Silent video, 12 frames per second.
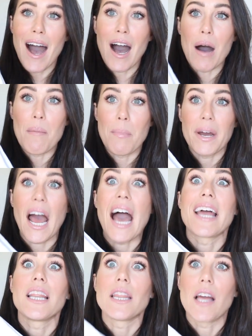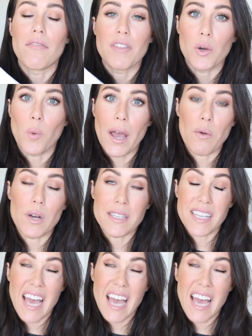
um, but I love their white ones.